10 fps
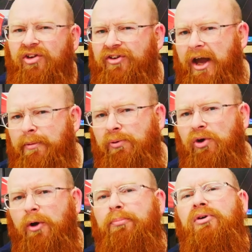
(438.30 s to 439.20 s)

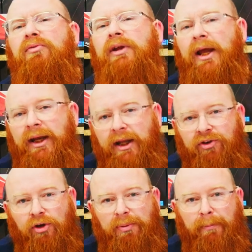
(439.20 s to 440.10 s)
Cyberpunk proved a
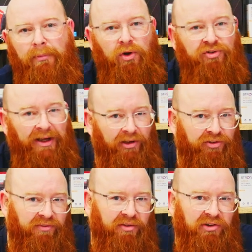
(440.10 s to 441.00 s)
little bit more
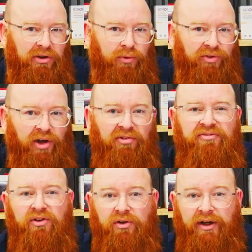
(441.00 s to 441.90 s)
challenging for the coolers over
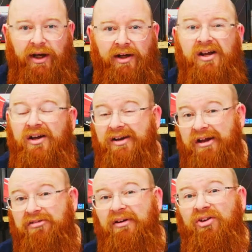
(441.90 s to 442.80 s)
Fortnite.
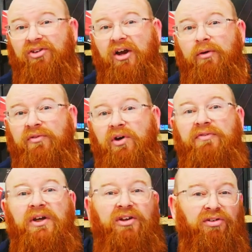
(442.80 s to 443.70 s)
Naturally so, with all
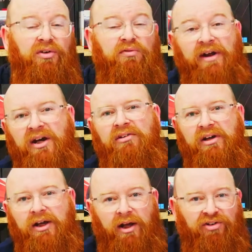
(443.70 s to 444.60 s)
the additional
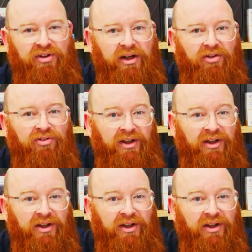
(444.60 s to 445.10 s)
rendering and shaders